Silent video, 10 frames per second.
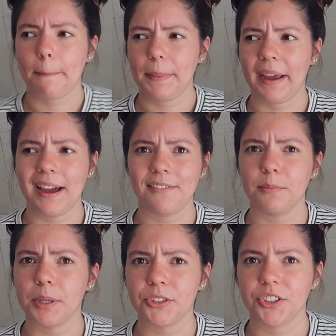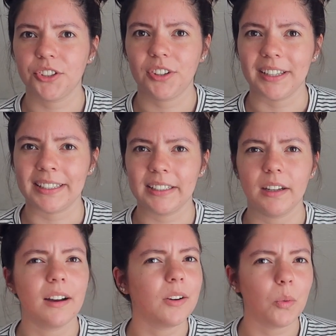I haven't purchased, like,
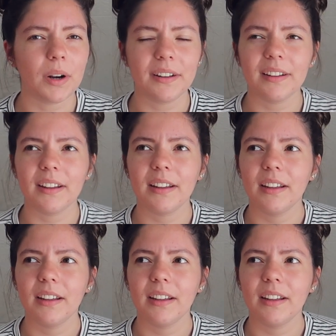what is it?